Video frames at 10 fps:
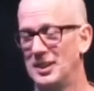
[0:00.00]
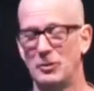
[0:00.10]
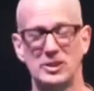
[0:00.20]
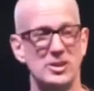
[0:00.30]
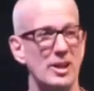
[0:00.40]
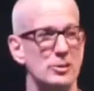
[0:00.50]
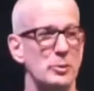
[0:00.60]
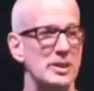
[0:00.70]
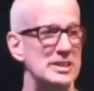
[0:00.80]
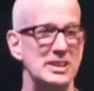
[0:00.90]
When I talked to
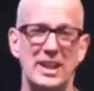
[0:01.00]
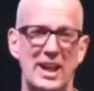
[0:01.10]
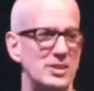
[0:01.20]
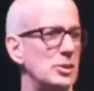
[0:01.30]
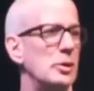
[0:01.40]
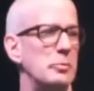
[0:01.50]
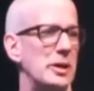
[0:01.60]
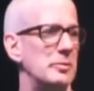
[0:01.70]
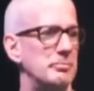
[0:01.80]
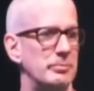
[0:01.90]
him, he said, yeah, do it, babe.